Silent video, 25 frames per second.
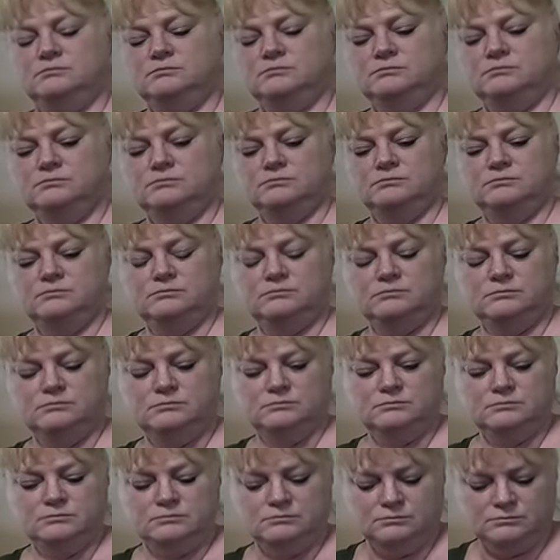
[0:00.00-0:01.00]

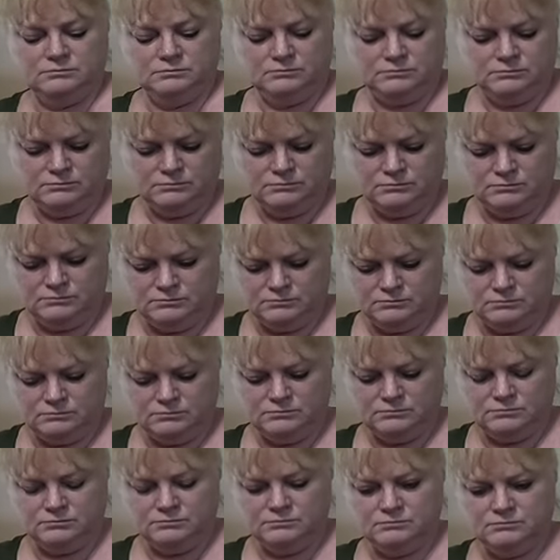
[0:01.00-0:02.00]
(silent)